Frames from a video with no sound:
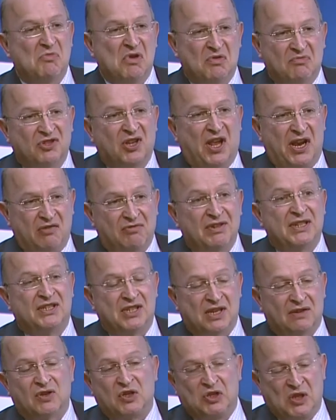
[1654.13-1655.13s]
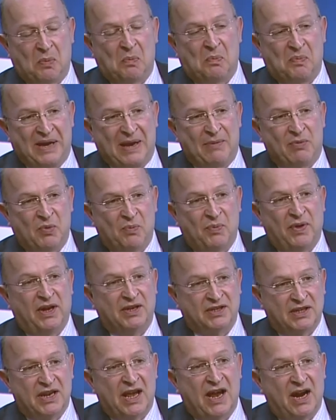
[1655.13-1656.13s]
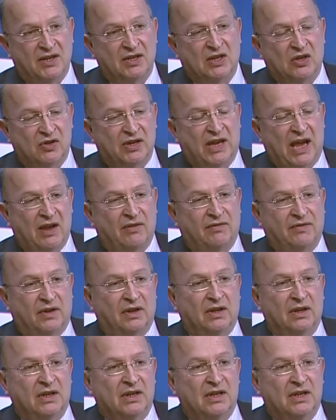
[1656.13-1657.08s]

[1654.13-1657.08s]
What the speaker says: Slightly riskier for some people, but it's an area to look at for